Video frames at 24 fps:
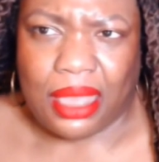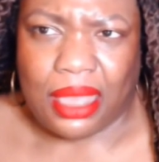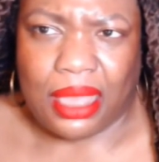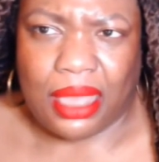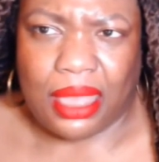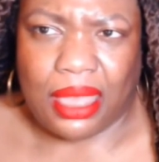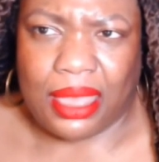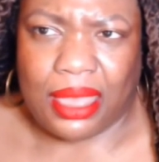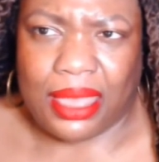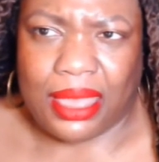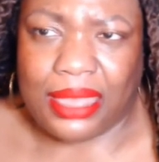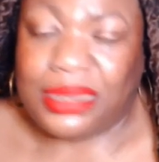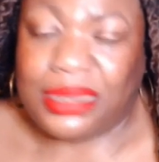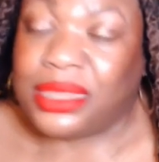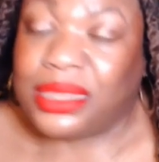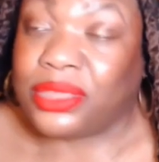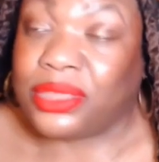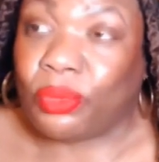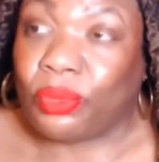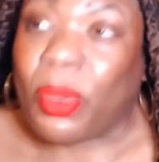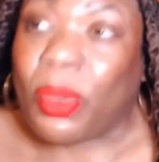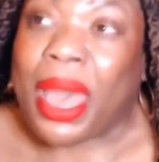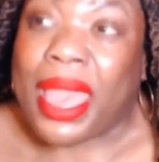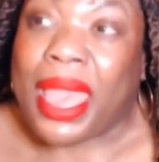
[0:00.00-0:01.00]
and his
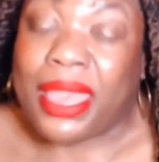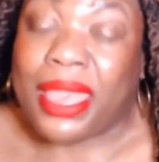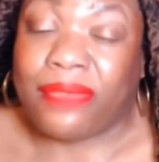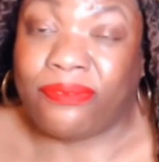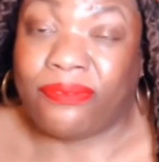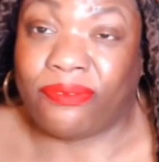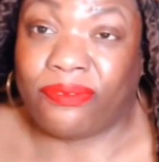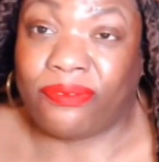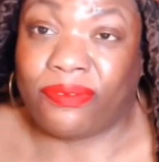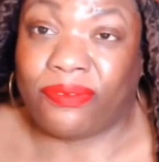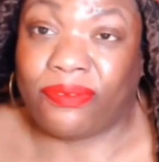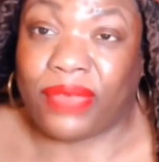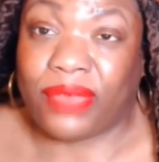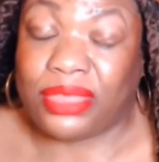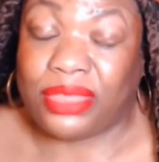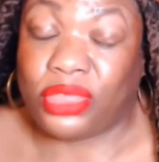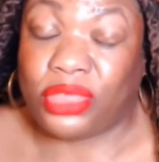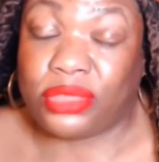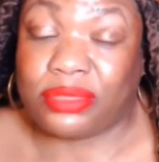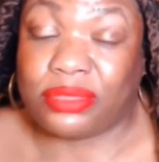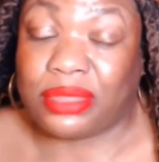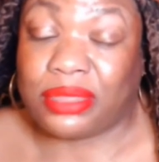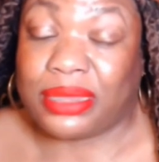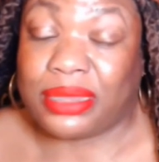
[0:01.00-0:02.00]
wife had
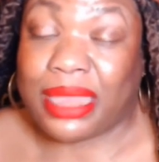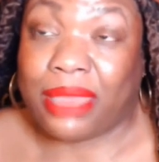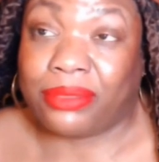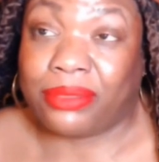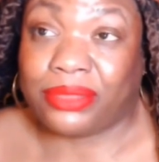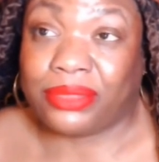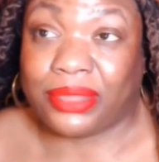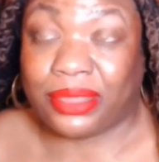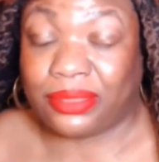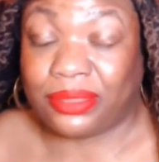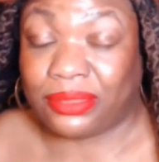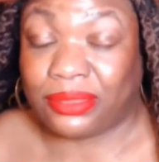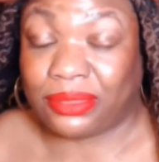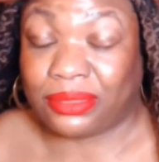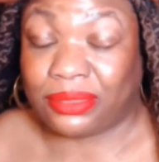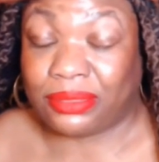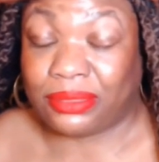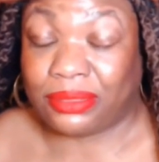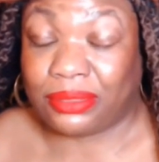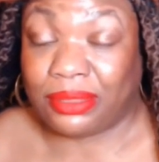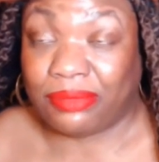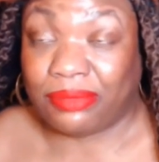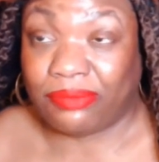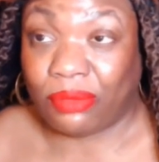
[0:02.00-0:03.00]
just announced his
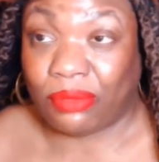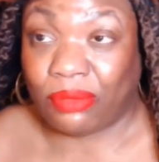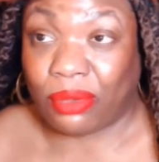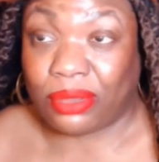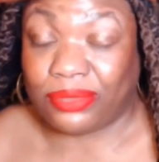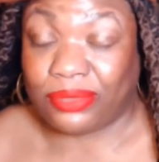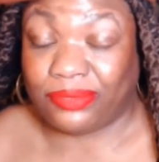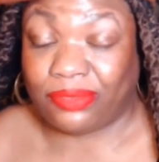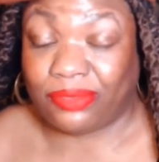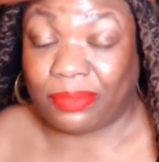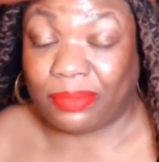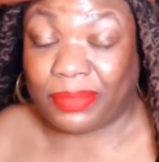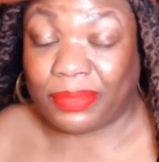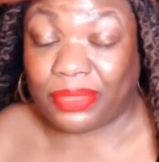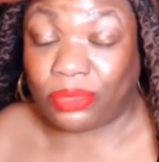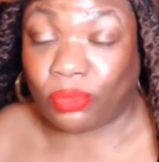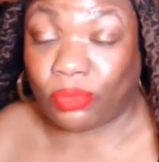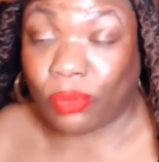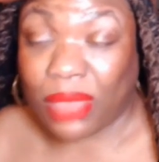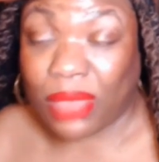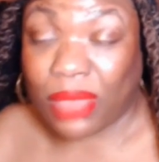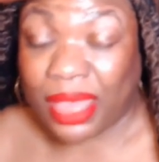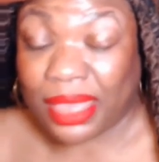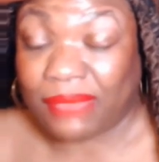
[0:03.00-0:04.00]
divorce from his
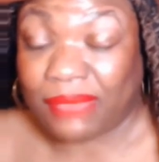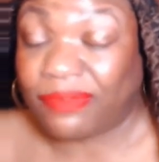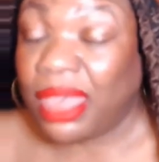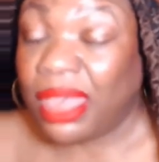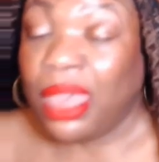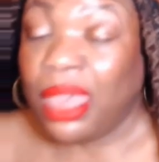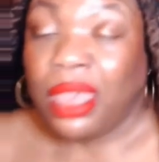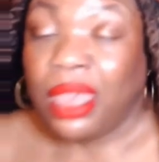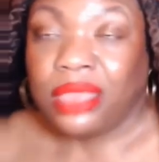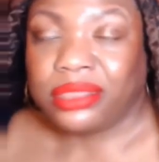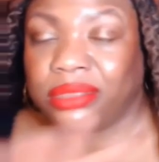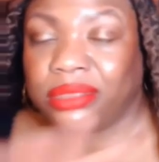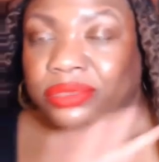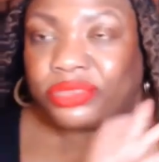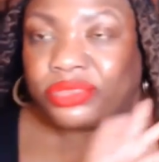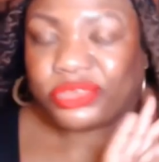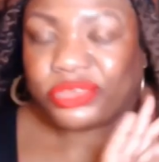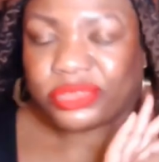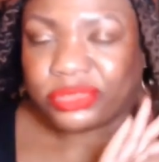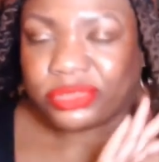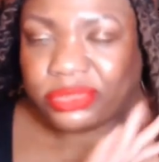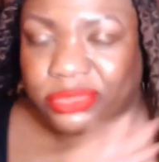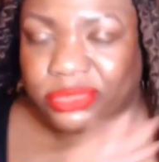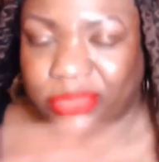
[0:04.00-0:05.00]
wife. There's
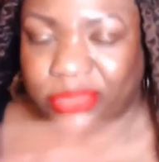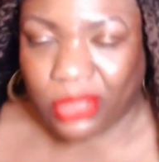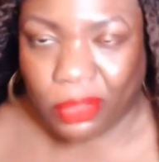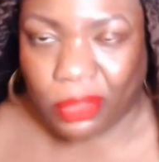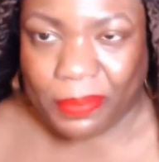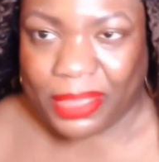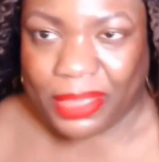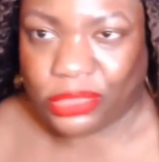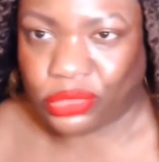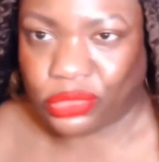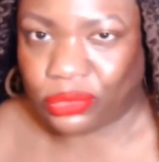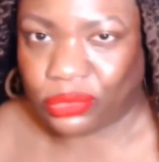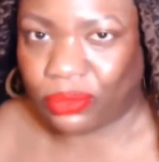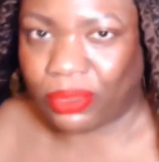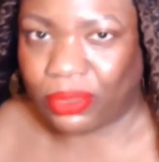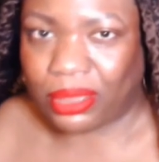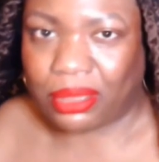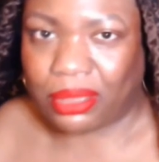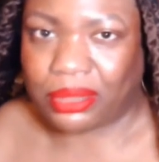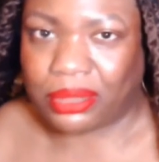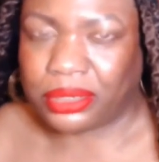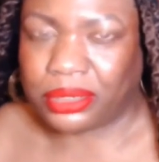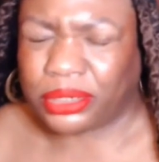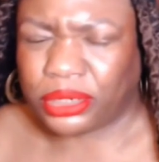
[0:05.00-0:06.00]
just so much going
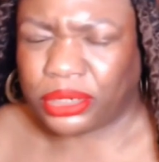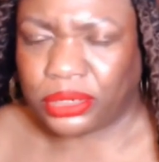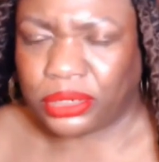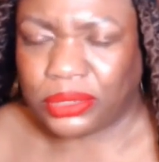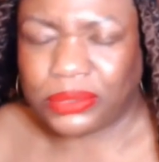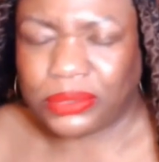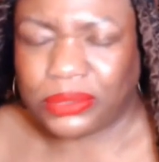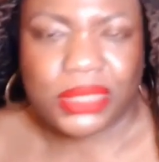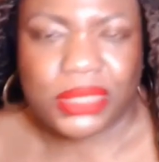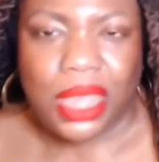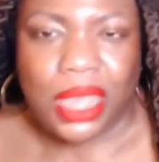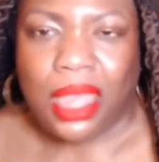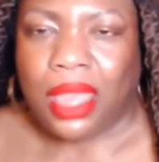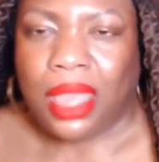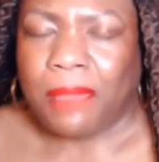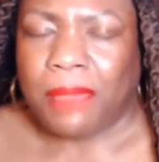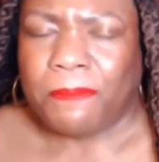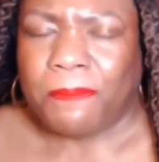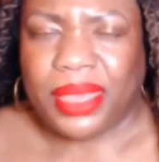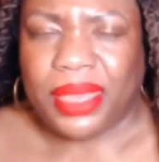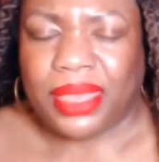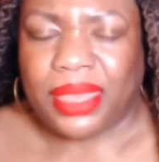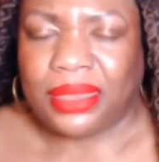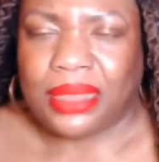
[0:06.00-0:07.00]
on in the news.
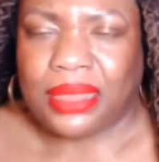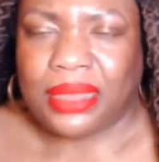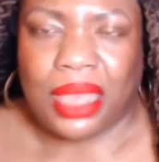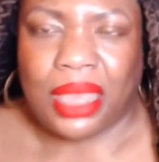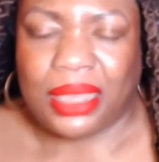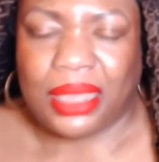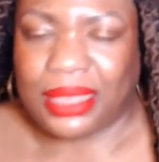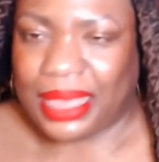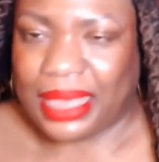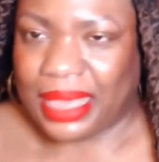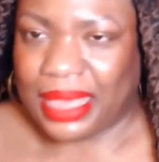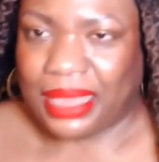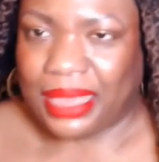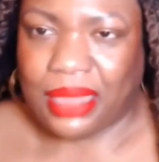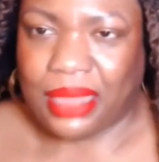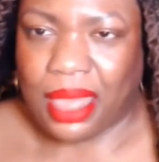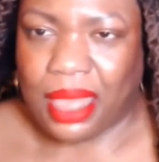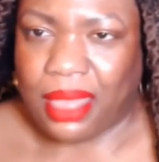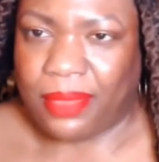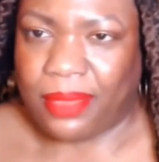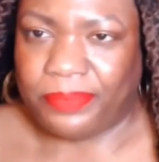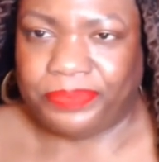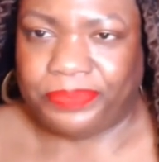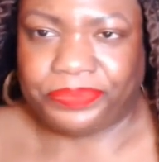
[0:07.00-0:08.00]
But again,
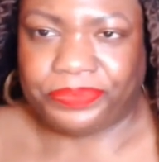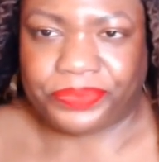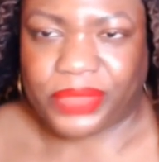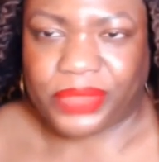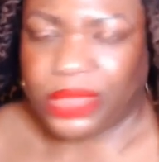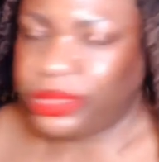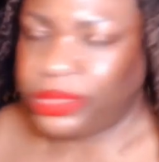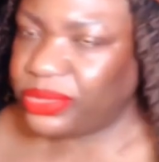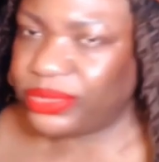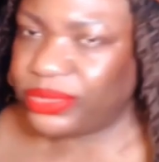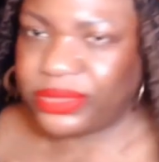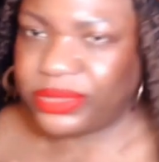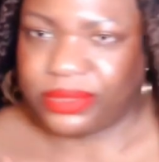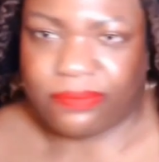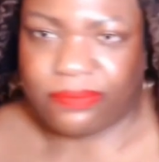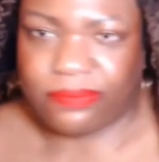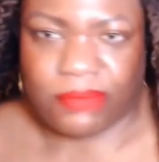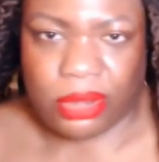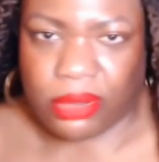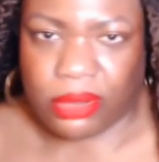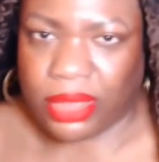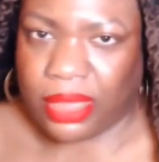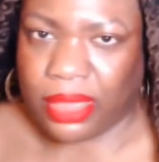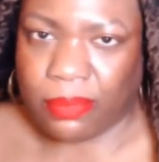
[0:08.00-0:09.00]
um, this is a
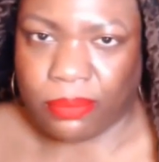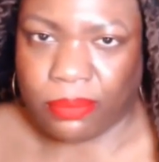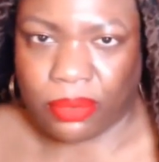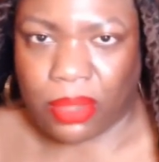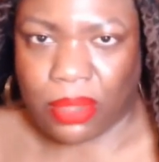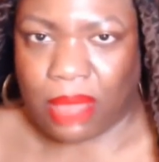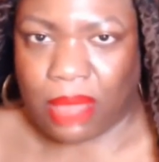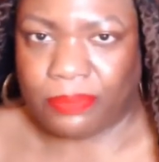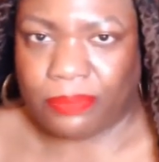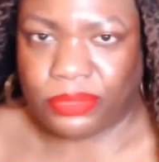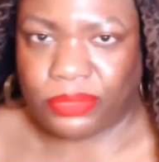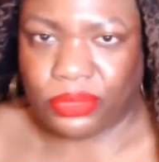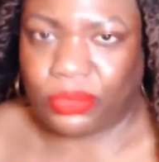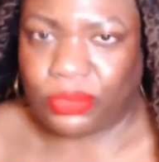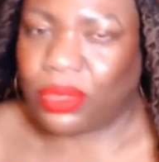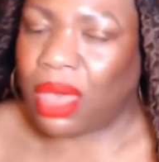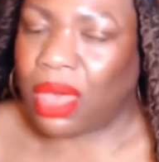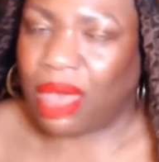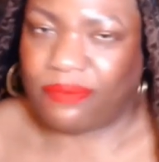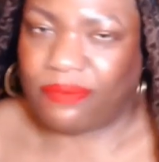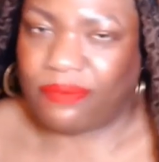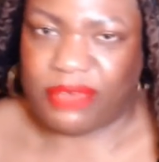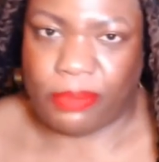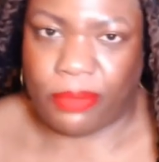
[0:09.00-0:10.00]
very impromptu
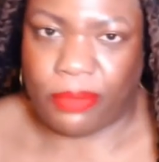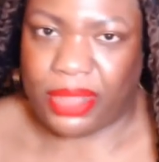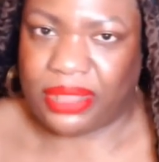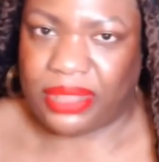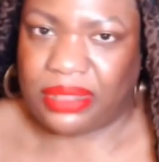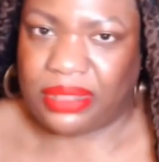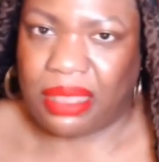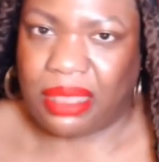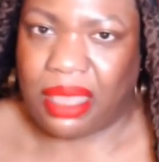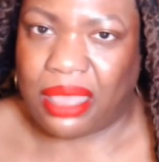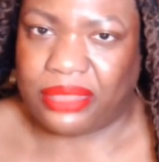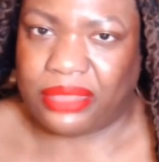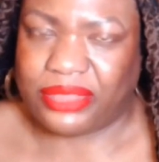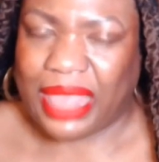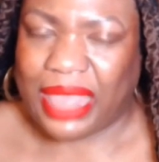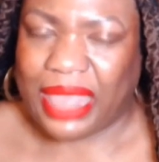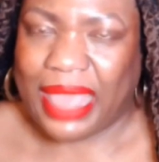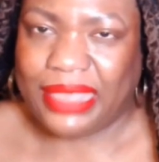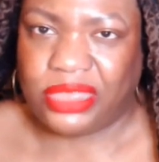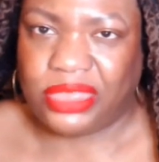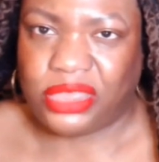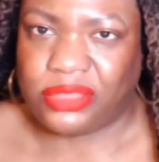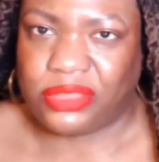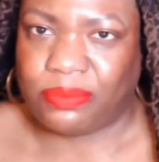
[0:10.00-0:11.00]
coffee break thoughts. I
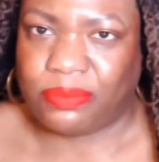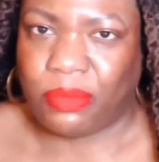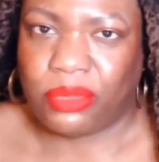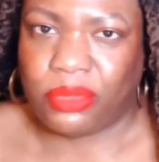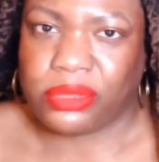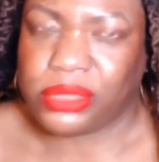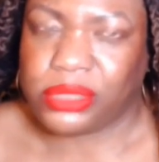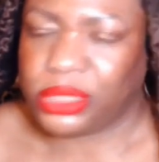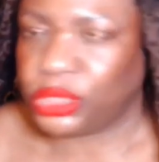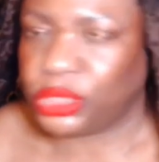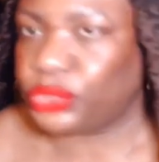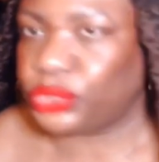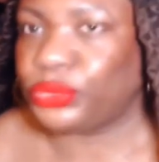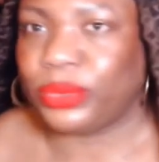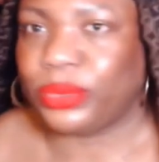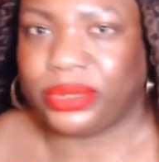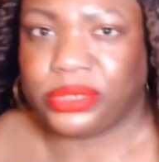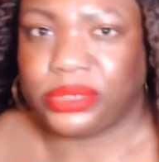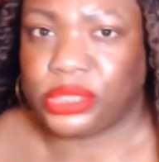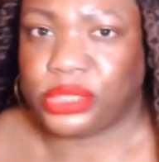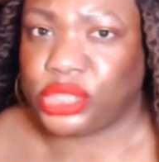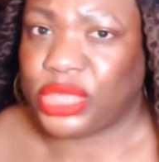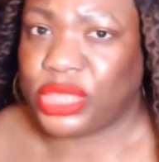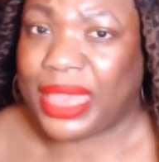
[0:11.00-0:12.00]
just mostly just wanted to
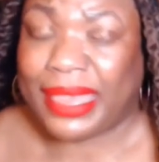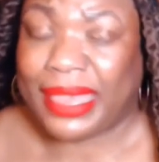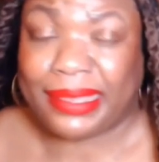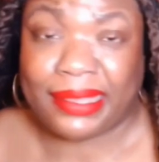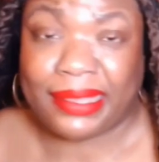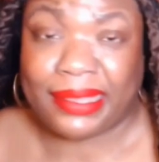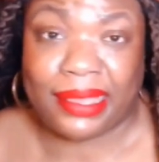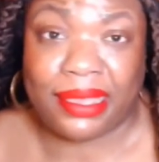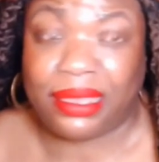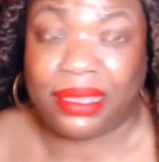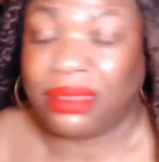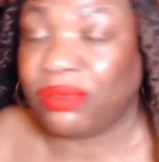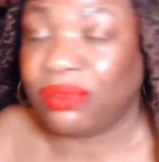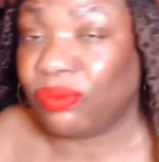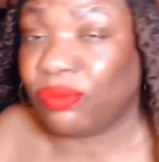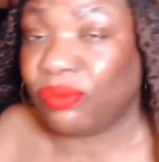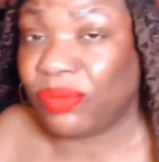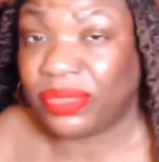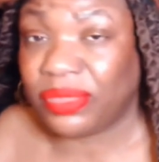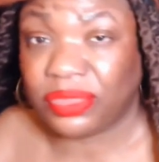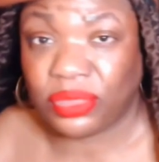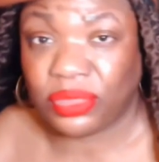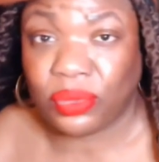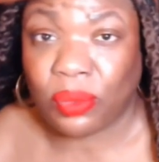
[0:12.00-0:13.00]
check in
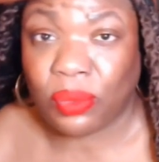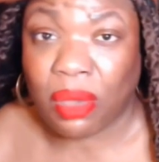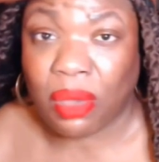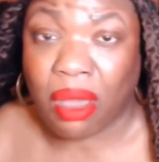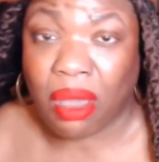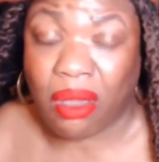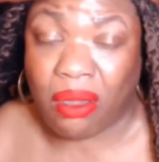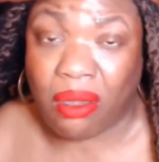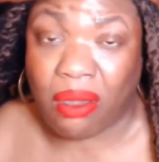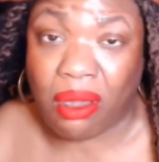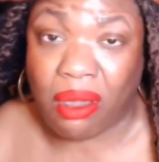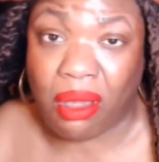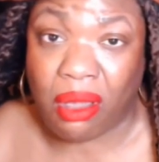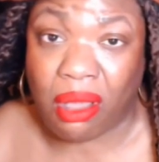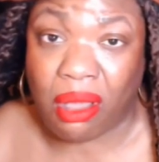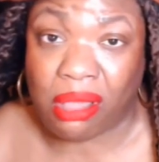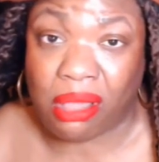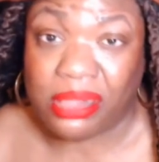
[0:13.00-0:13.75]
with you all.